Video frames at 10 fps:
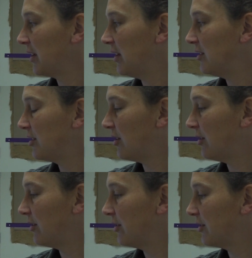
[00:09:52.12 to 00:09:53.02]
And
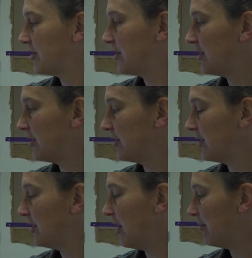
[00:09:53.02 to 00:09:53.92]
so there's
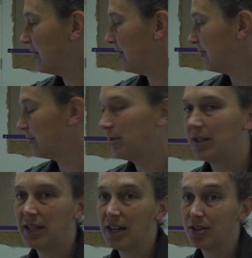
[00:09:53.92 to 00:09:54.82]
a number of
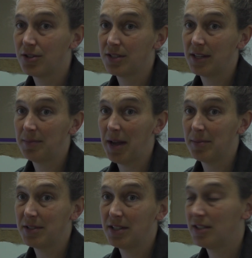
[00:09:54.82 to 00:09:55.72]
really interesting
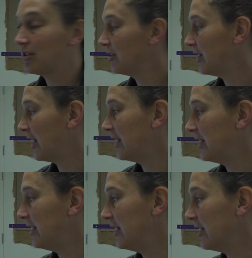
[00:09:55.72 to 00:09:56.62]
maps that he's created
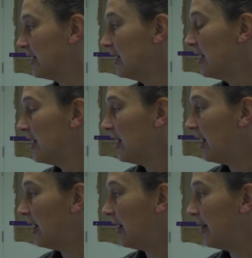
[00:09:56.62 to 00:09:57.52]
here.
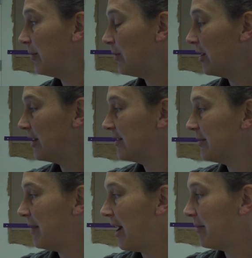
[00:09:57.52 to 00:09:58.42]
One is
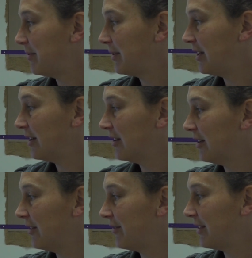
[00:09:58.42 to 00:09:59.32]
a map here
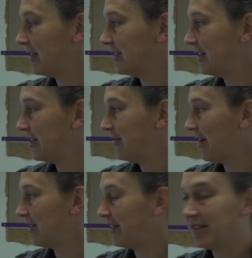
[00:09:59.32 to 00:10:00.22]
of things that he
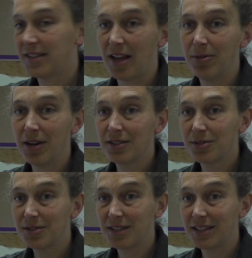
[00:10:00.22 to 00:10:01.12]
found on the sidewalk,
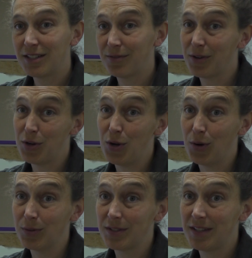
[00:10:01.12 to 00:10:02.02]
so it's like different
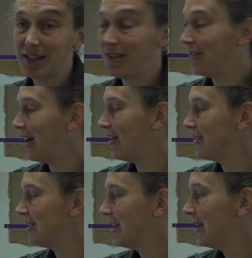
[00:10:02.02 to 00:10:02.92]
notes that he found